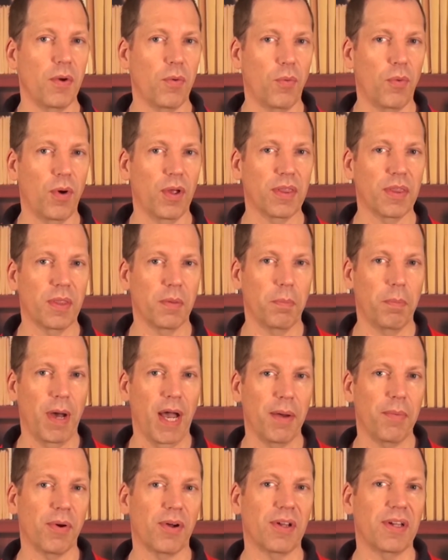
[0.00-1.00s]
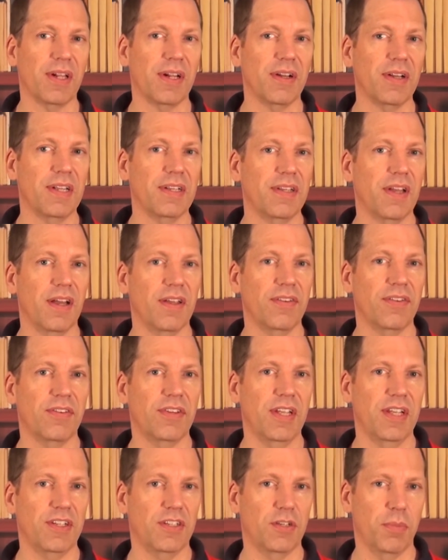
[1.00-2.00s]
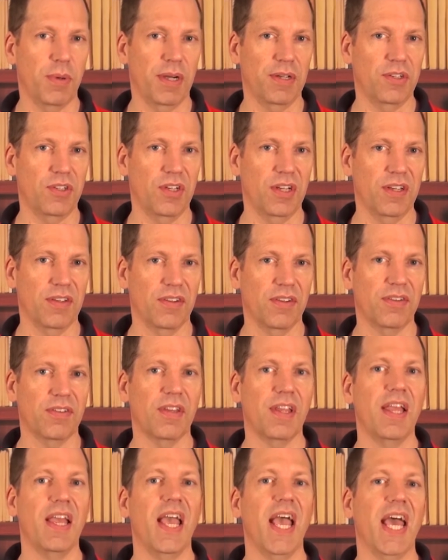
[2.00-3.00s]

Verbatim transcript: what the Bible clearly does teach about Jesus